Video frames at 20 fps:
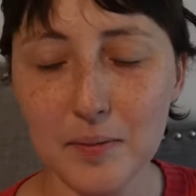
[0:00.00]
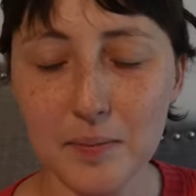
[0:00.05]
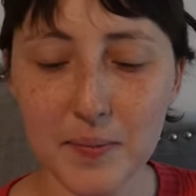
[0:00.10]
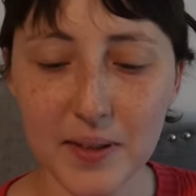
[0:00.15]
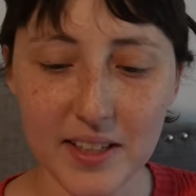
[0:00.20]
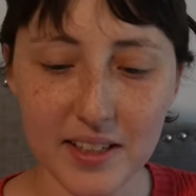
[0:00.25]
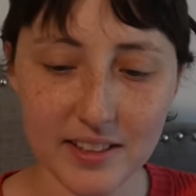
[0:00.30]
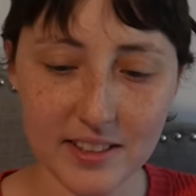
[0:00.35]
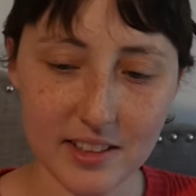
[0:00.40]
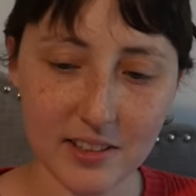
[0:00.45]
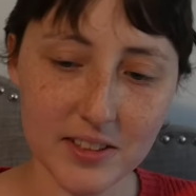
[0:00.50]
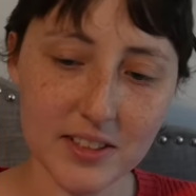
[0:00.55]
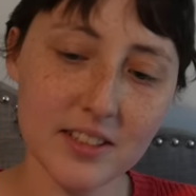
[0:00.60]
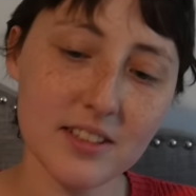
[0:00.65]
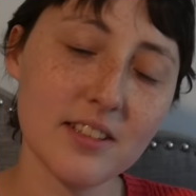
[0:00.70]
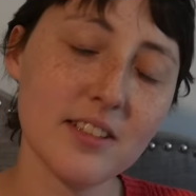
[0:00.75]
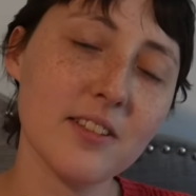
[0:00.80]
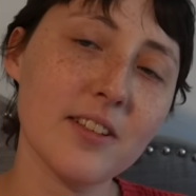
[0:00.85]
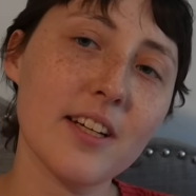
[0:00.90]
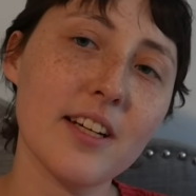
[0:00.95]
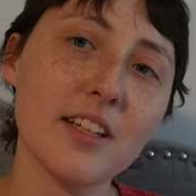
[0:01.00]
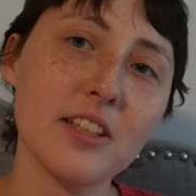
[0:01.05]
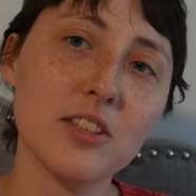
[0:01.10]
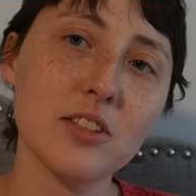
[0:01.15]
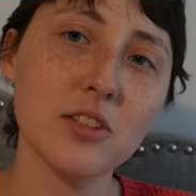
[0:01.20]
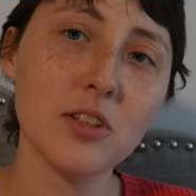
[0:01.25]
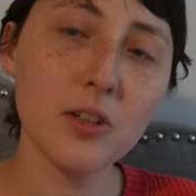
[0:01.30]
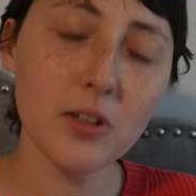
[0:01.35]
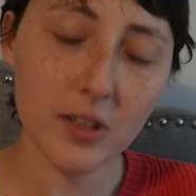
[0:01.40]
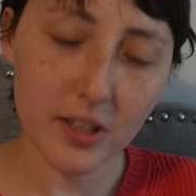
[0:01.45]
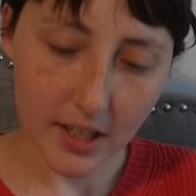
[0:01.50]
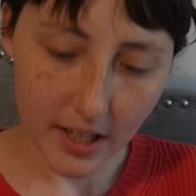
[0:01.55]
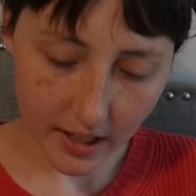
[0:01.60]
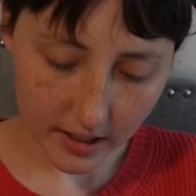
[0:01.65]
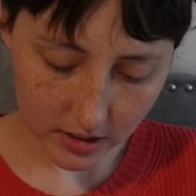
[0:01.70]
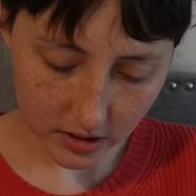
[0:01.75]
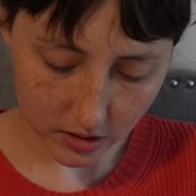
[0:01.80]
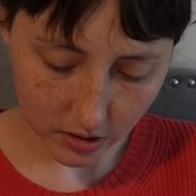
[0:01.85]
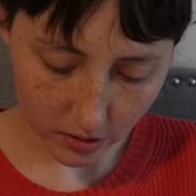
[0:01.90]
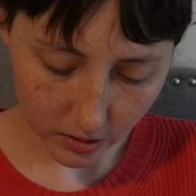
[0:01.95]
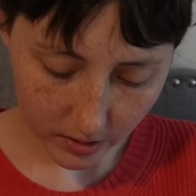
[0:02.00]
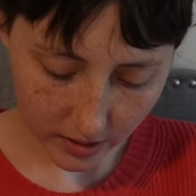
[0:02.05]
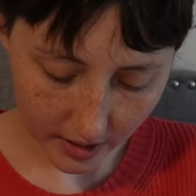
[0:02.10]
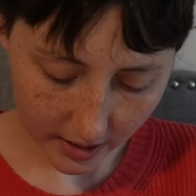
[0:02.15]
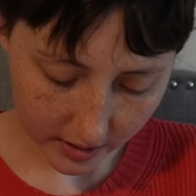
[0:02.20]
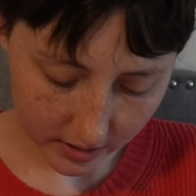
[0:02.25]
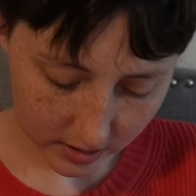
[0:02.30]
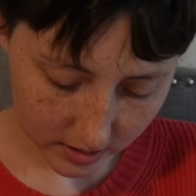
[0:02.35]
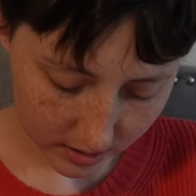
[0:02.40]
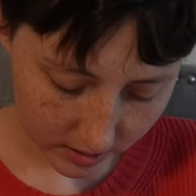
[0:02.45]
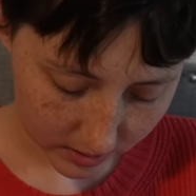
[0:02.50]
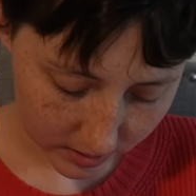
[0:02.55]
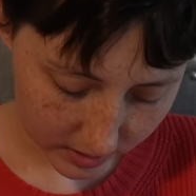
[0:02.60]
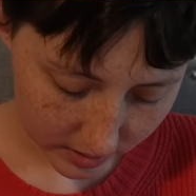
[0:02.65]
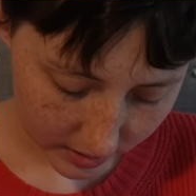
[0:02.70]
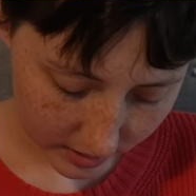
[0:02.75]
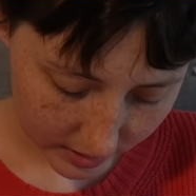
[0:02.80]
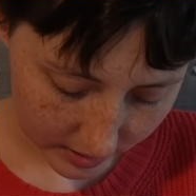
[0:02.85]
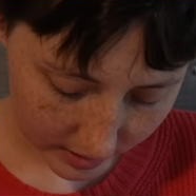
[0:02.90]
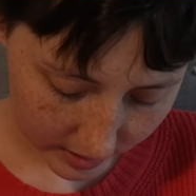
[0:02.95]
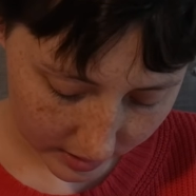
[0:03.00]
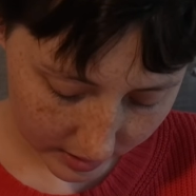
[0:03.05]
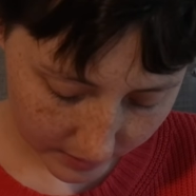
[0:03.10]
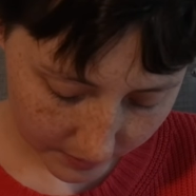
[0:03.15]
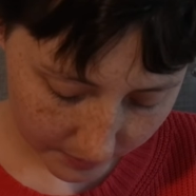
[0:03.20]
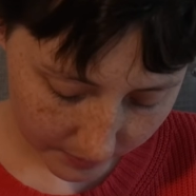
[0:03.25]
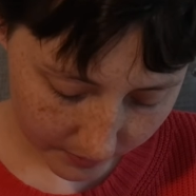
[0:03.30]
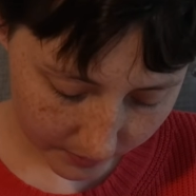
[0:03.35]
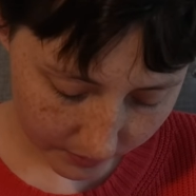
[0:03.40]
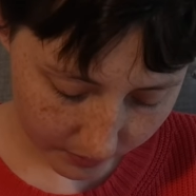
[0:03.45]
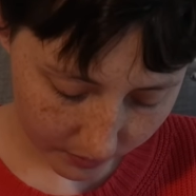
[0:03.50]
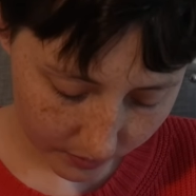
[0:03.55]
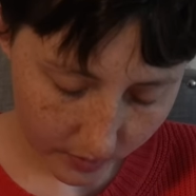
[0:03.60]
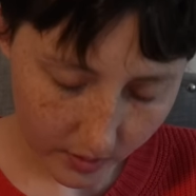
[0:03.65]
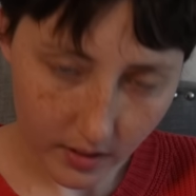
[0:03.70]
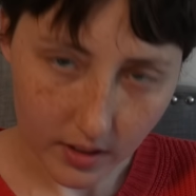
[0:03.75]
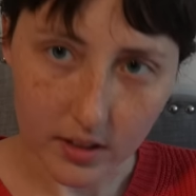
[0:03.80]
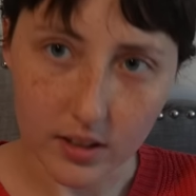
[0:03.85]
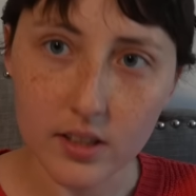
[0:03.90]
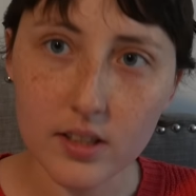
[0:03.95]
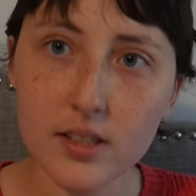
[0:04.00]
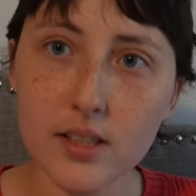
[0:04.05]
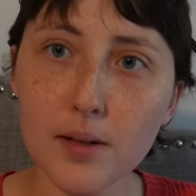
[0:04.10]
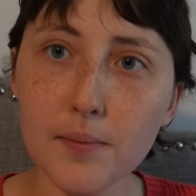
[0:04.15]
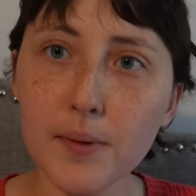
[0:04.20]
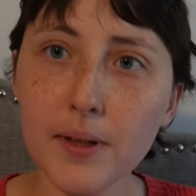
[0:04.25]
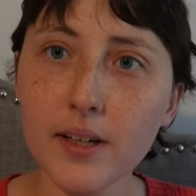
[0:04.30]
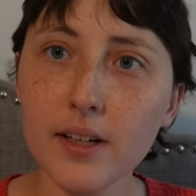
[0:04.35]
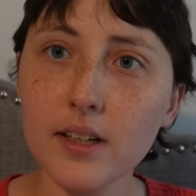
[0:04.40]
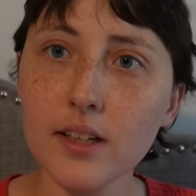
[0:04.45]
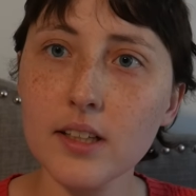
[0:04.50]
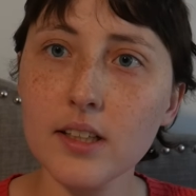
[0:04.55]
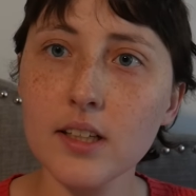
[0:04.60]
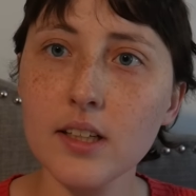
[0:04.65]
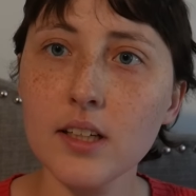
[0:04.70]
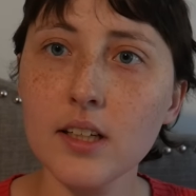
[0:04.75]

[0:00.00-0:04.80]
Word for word: because I was still getting Zoladex. Zoladex goes in the stomach,